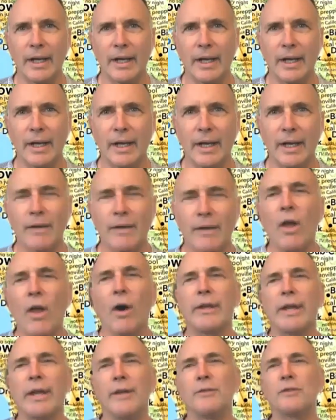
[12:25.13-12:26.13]
Okay.
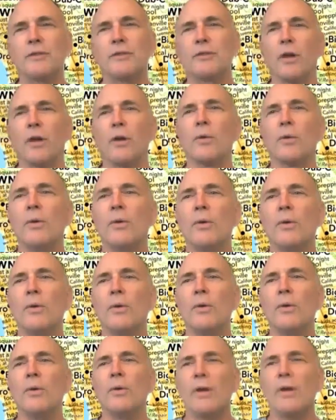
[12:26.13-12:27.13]
So,
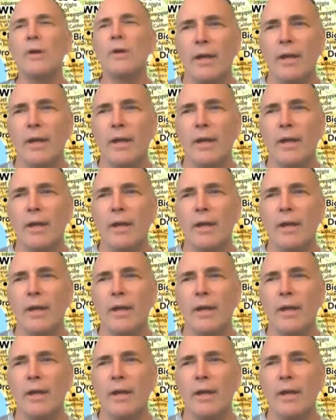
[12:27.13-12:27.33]
so,